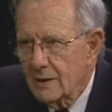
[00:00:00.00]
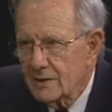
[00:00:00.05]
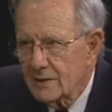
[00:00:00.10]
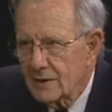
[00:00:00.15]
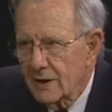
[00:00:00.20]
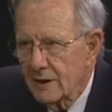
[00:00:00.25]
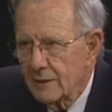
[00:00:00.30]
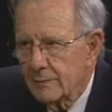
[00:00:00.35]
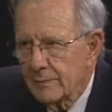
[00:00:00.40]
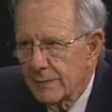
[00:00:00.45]

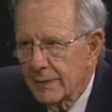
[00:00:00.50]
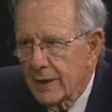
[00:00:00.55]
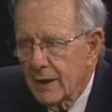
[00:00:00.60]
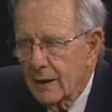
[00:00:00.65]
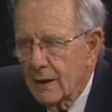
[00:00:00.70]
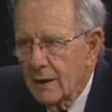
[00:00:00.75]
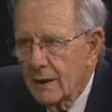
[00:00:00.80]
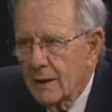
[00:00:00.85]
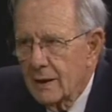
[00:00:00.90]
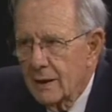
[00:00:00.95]
enzyme,
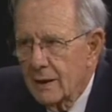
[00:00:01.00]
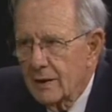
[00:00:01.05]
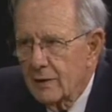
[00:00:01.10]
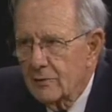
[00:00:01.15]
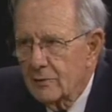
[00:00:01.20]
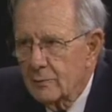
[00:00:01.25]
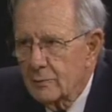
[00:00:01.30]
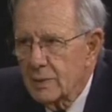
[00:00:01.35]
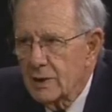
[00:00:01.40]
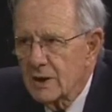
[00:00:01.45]
mm-hmm.
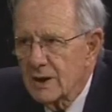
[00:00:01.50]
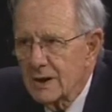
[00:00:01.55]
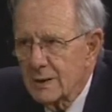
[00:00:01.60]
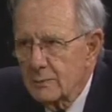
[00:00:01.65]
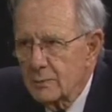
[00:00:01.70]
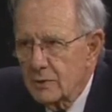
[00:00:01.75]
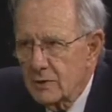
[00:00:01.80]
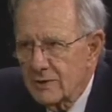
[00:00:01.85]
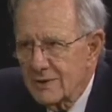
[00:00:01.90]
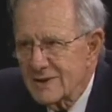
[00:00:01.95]
of
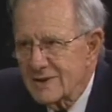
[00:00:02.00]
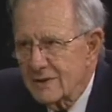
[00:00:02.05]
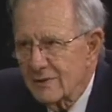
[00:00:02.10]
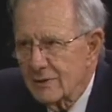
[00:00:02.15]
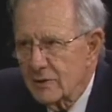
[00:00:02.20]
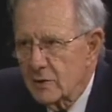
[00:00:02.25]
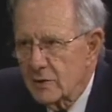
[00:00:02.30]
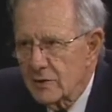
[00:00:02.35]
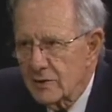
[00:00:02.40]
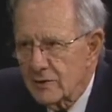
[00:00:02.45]
Polyporus
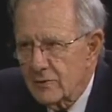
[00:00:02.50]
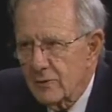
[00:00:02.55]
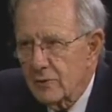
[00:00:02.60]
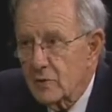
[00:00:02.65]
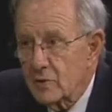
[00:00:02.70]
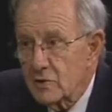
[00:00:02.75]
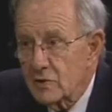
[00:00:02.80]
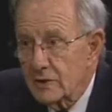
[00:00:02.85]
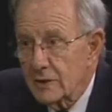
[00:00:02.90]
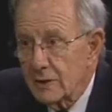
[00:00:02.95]

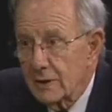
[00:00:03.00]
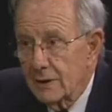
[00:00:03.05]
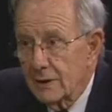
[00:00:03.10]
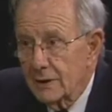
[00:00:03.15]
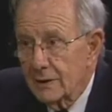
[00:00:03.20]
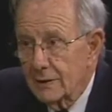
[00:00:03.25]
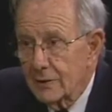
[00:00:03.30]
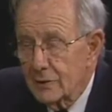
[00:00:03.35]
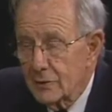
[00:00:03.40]
versicolor.